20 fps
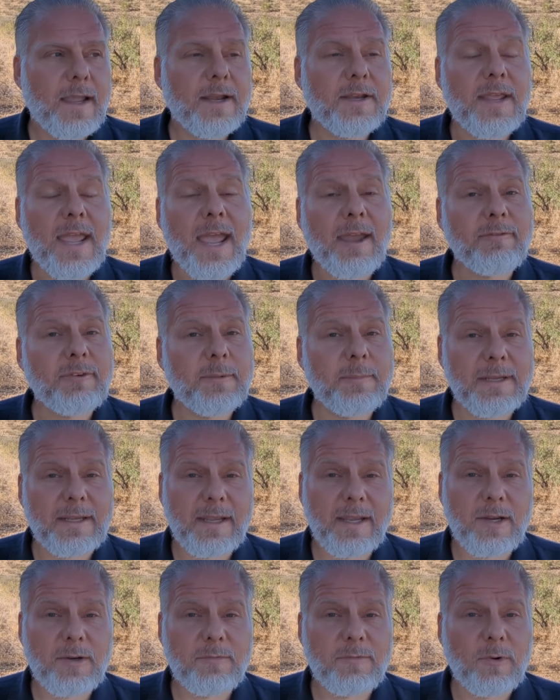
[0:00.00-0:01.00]
And you have to be
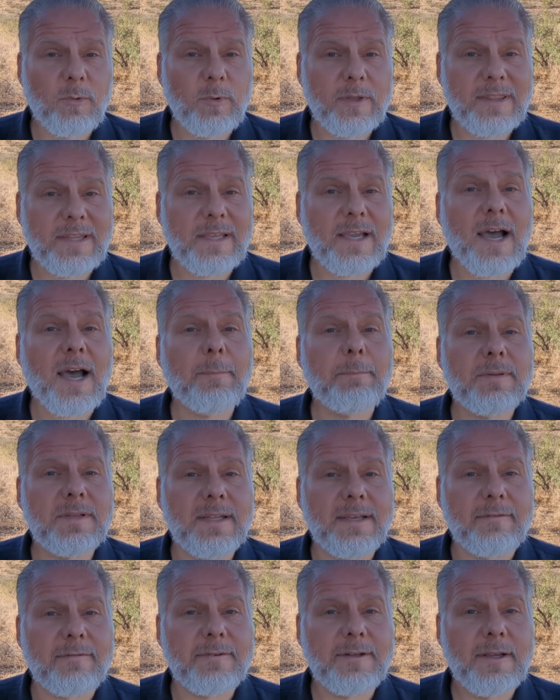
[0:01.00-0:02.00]
careful with the
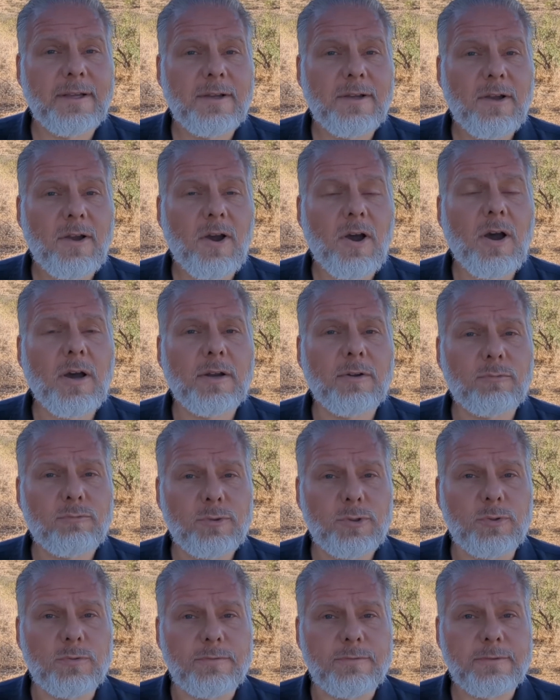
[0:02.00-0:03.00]
uplift on a
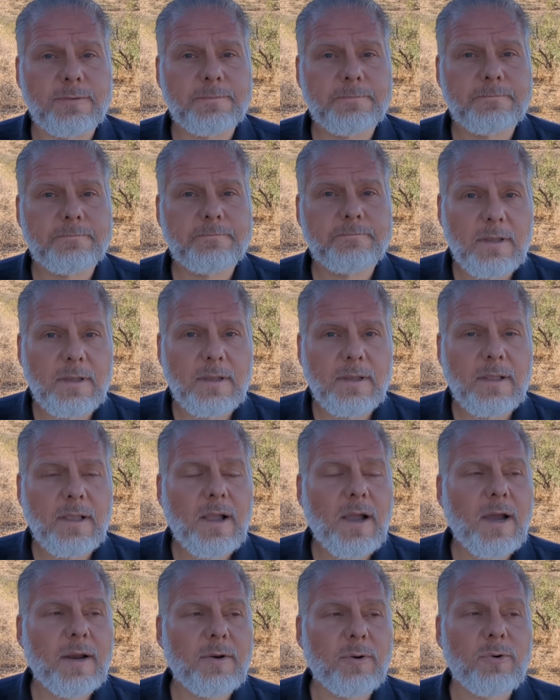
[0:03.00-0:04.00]
roof.
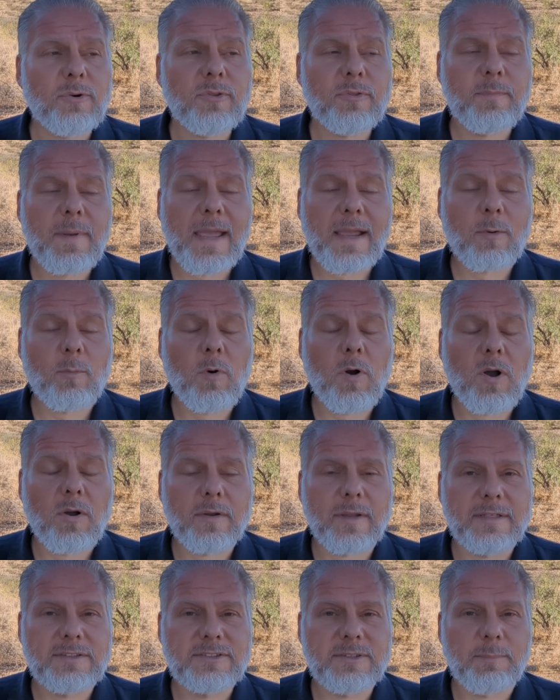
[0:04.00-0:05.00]
An earth bag
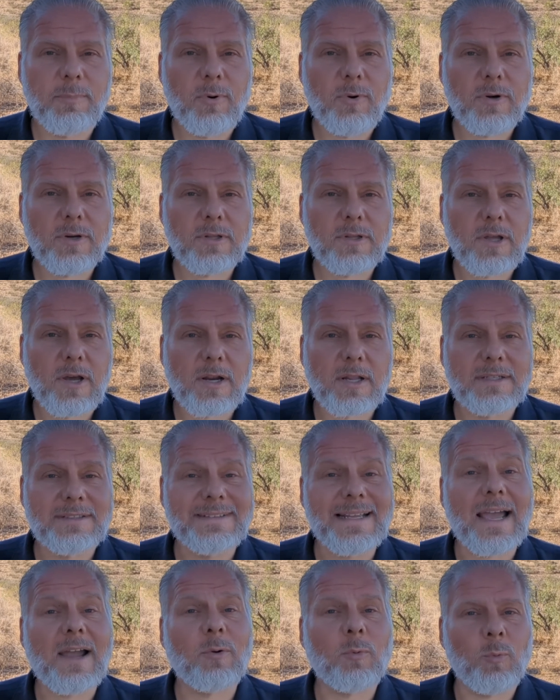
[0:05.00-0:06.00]
wall can support a lot
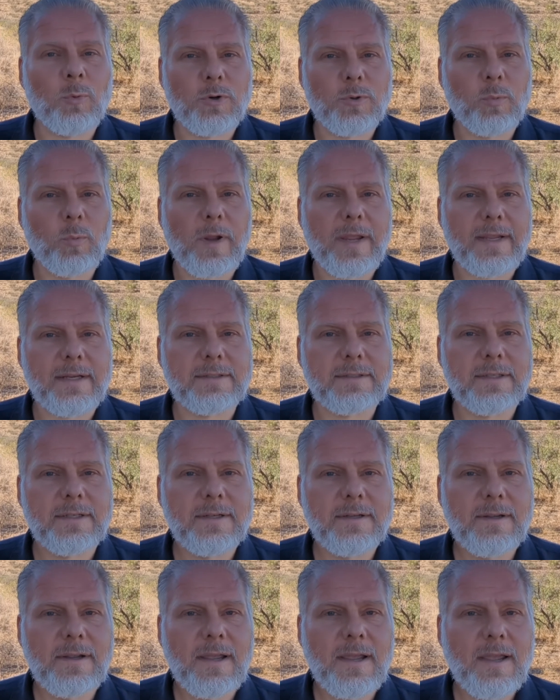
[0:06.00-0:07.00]
of downward weight,
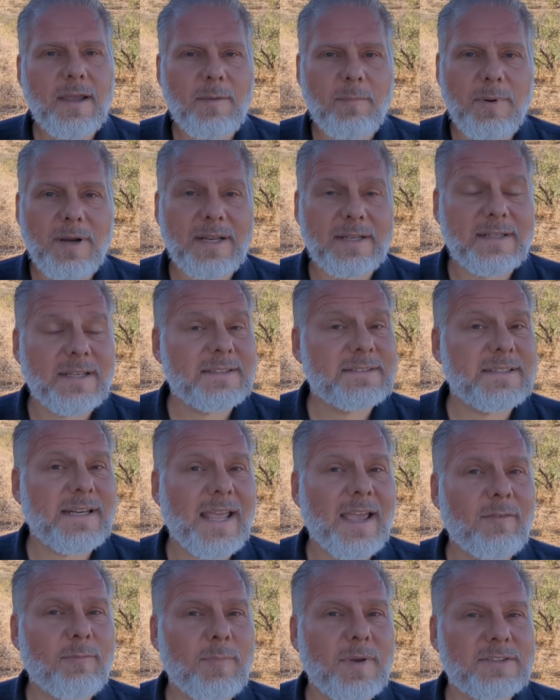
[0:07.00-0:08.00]
but it doesn't
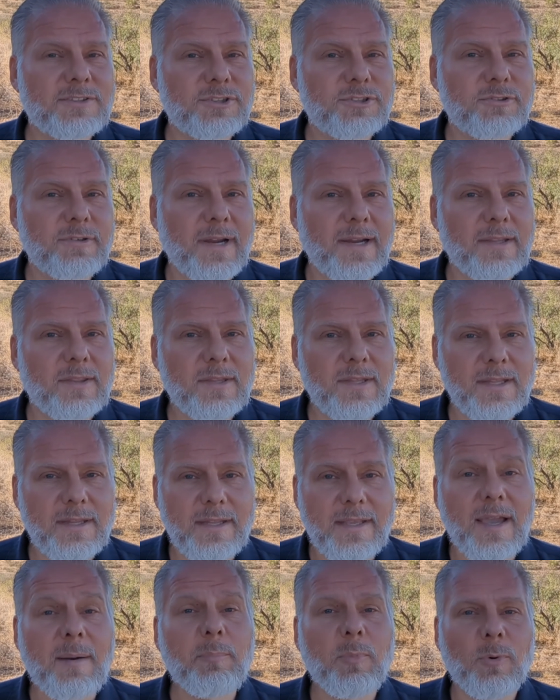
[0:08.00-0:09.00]
have much strength in
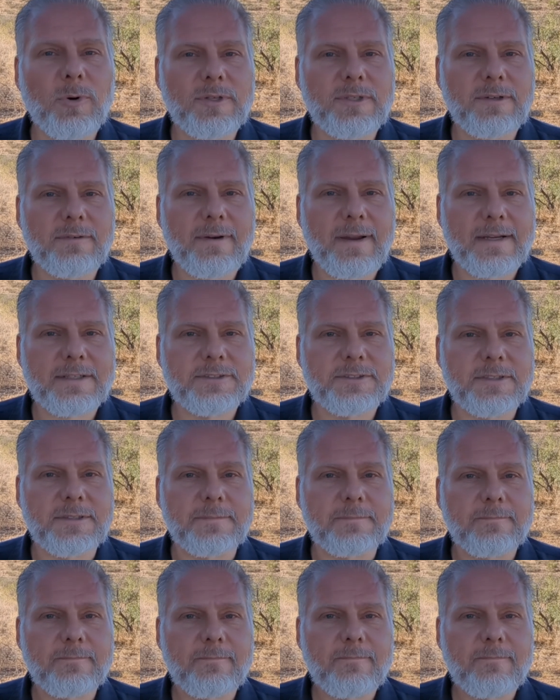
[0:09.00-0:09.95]
the upward direction.